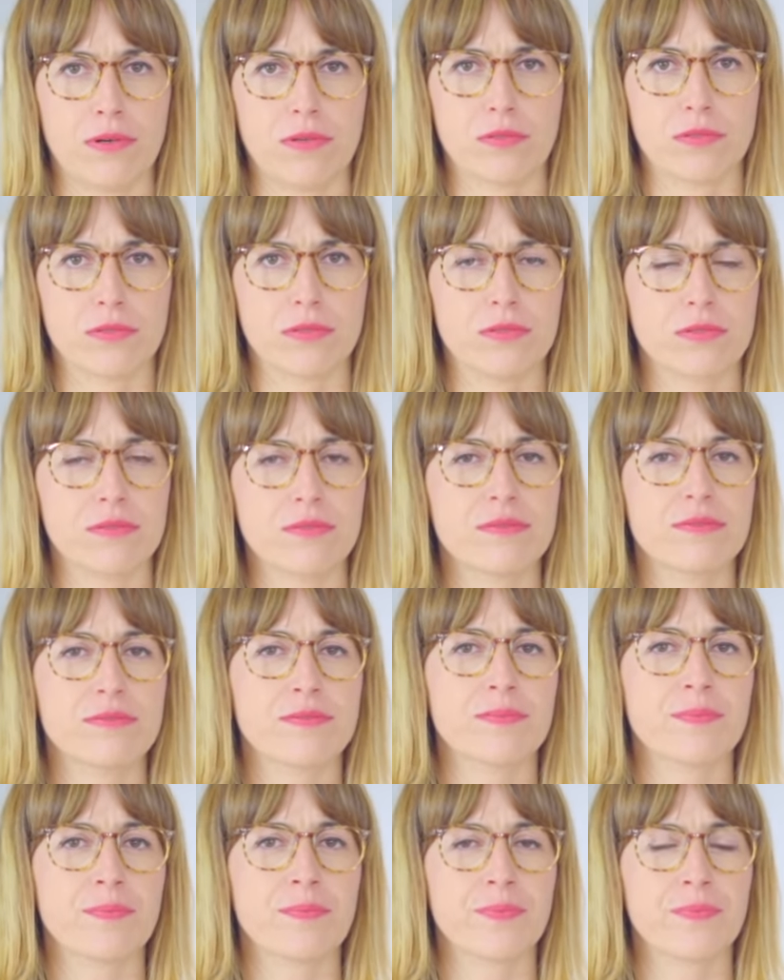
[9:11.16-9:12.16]

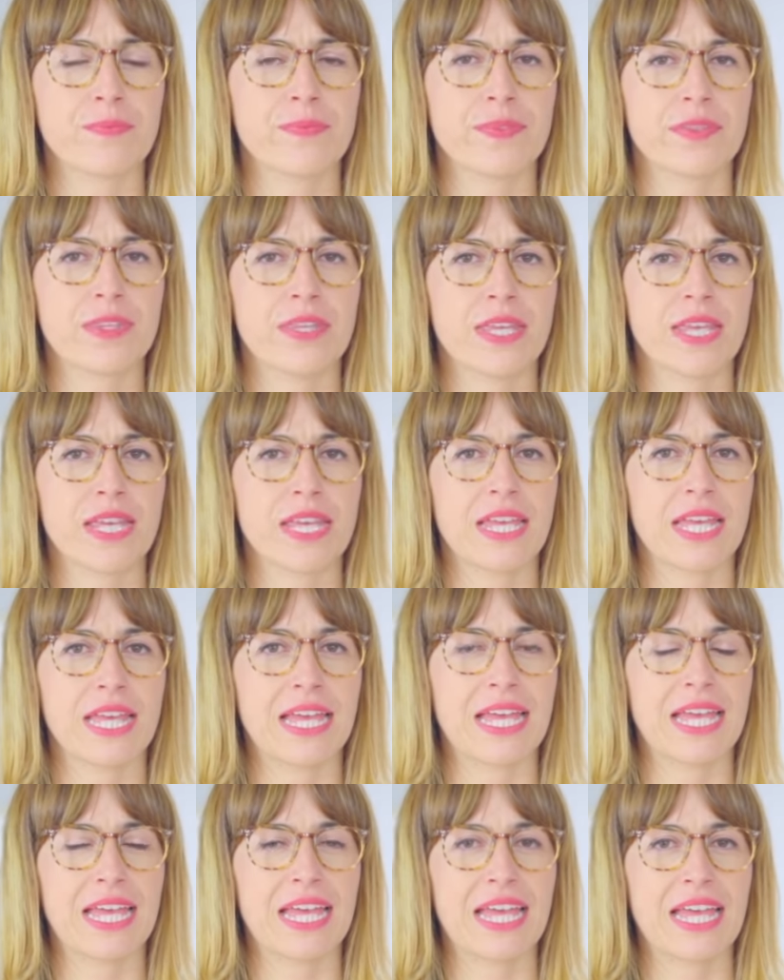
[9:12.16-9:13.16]

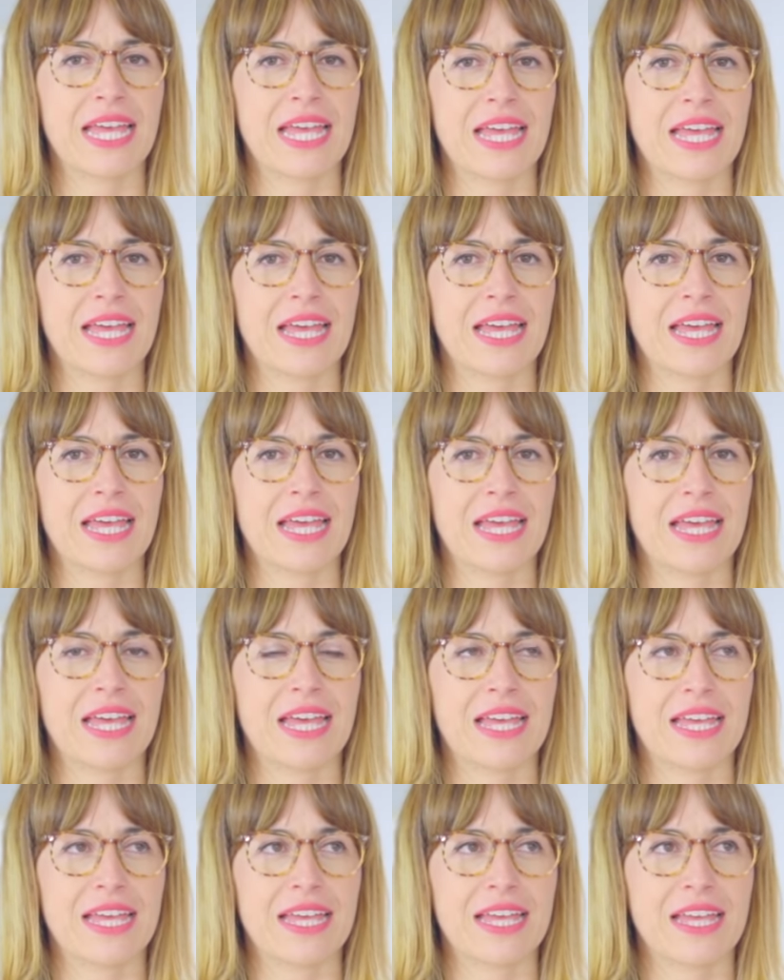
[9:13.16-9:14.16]

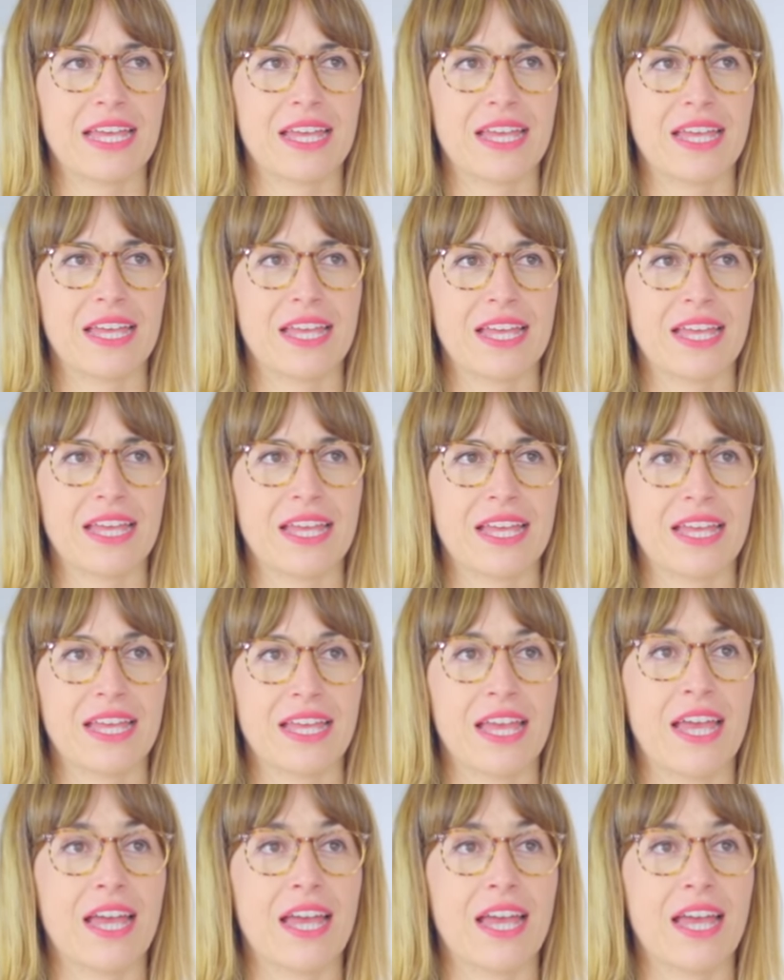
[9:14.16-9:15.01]
[no speech]